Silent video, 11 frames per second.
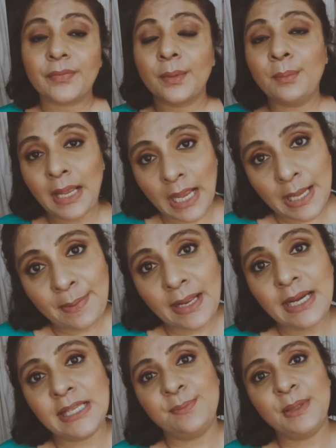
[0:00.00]
My iPad
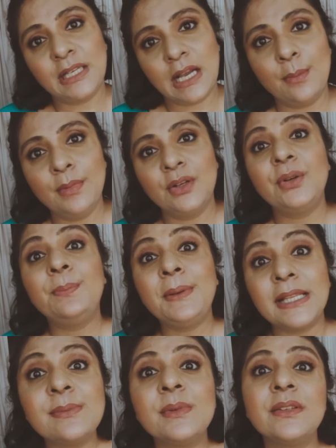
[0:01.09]
has become a
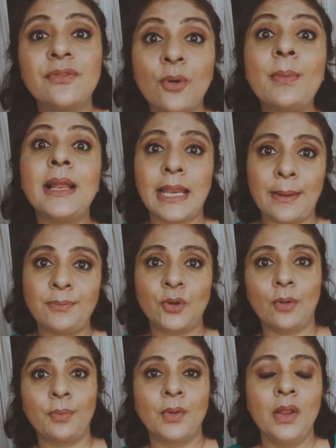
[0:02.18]
replacement for my
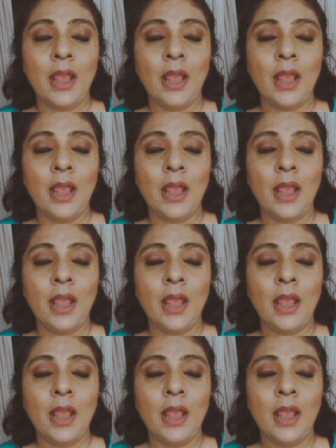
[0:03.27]
laptop.